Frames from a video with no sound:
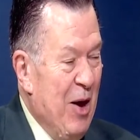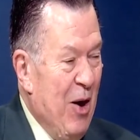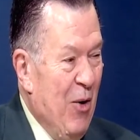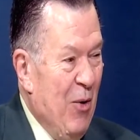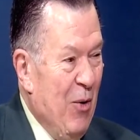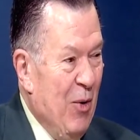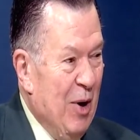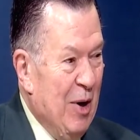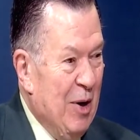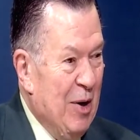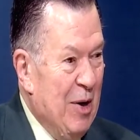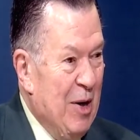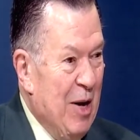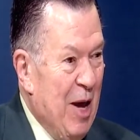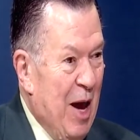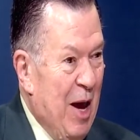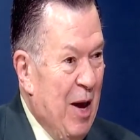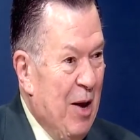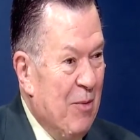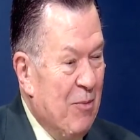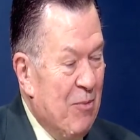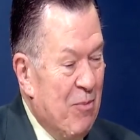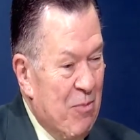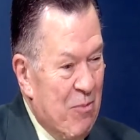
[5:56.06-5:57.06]

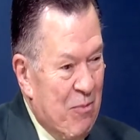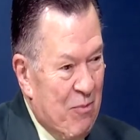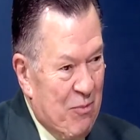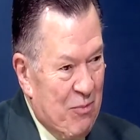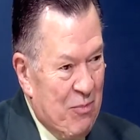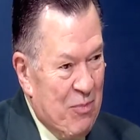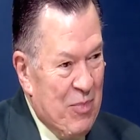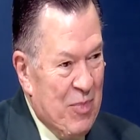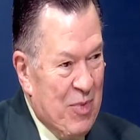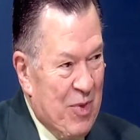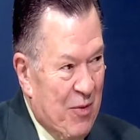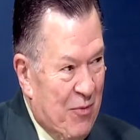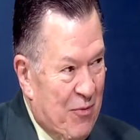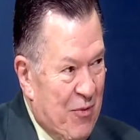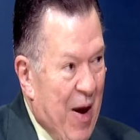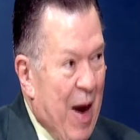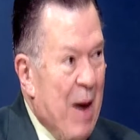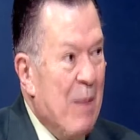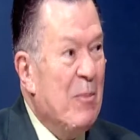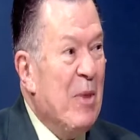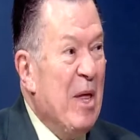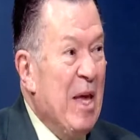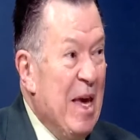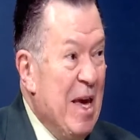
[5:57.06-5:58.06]
the
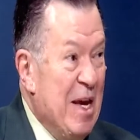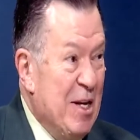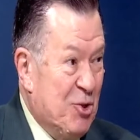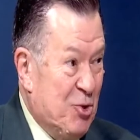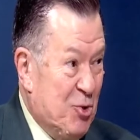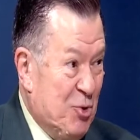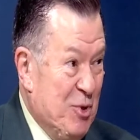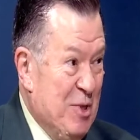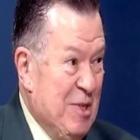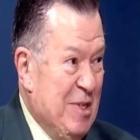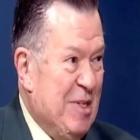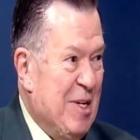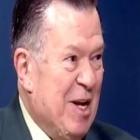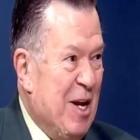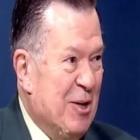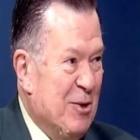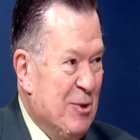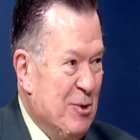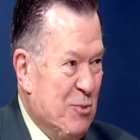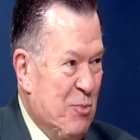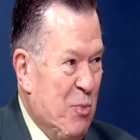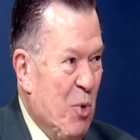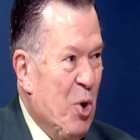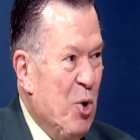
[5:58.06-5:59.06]
family history
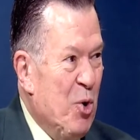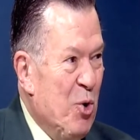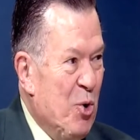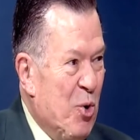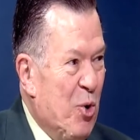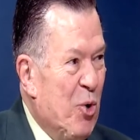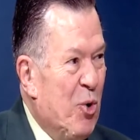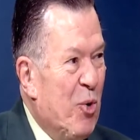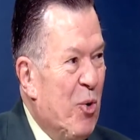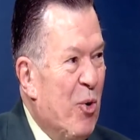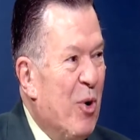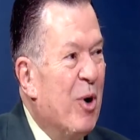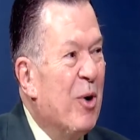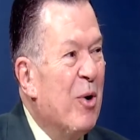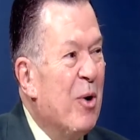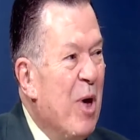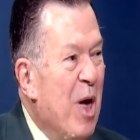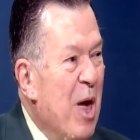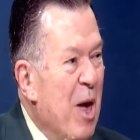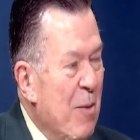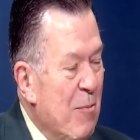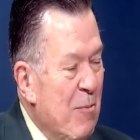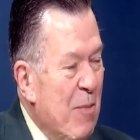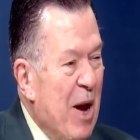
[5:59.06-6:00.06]
centers where you could order
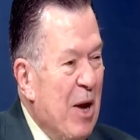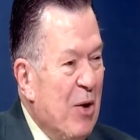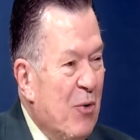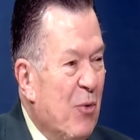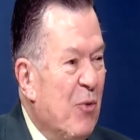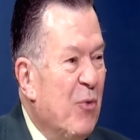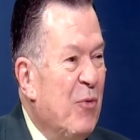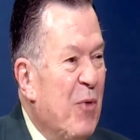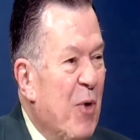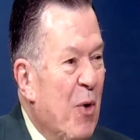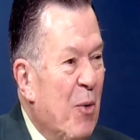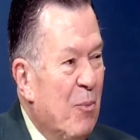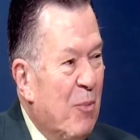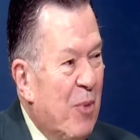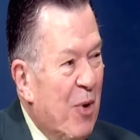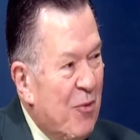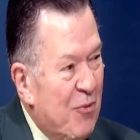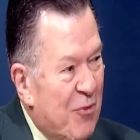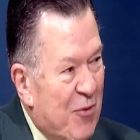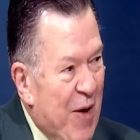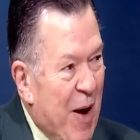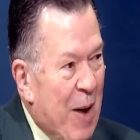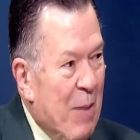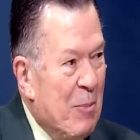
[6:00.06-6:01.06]
microfilm,
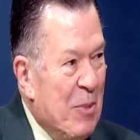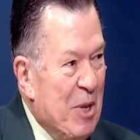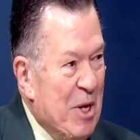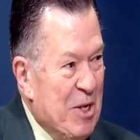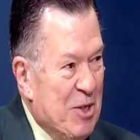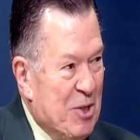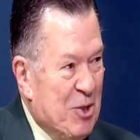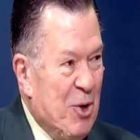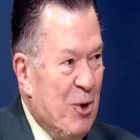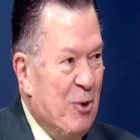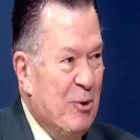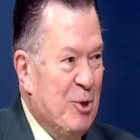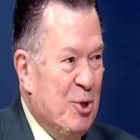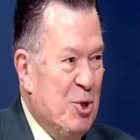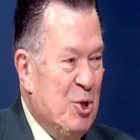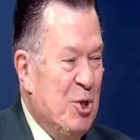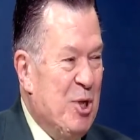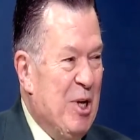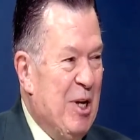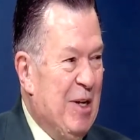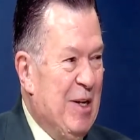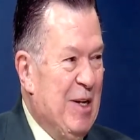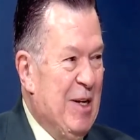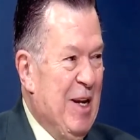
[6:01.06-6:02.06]
but Family Search
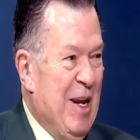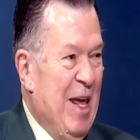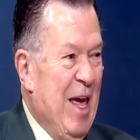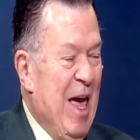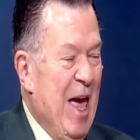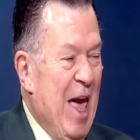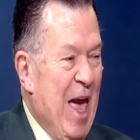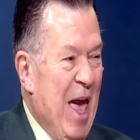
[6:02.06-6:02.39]
didn't